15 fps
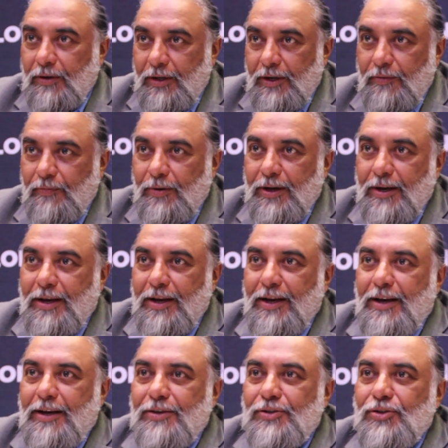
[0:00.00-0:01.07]
Okay?
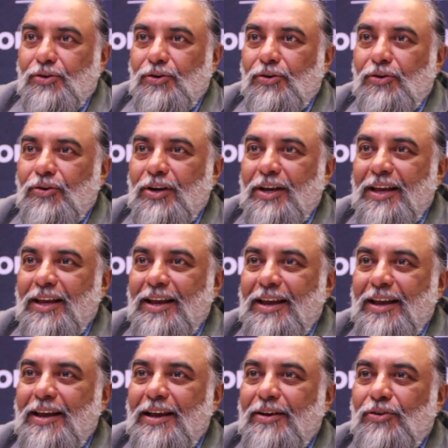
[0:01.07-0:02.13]
So,
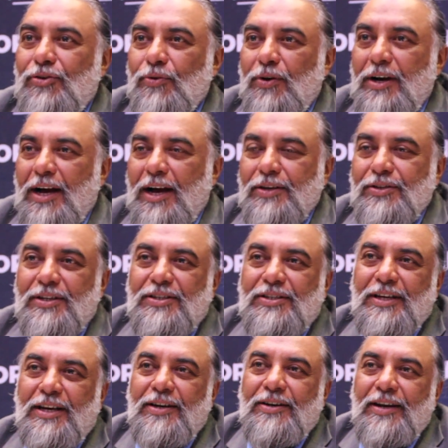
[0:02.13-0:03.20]
to a large
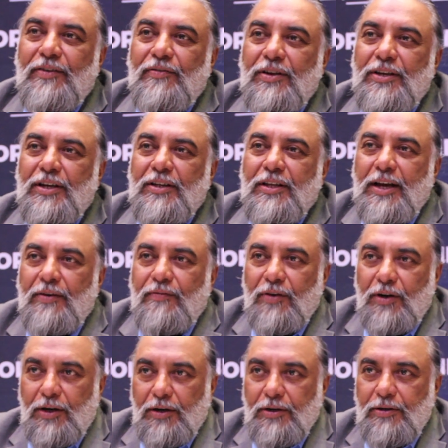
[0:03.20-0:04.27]
extent, everything that I've
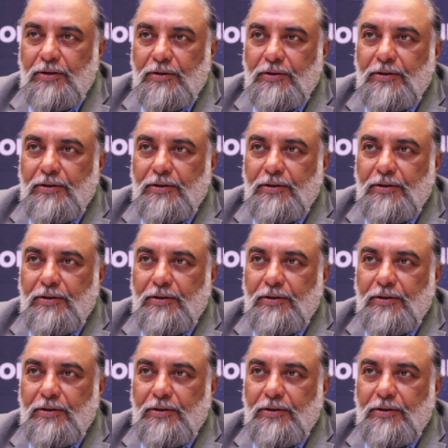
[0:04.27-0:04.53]
learned,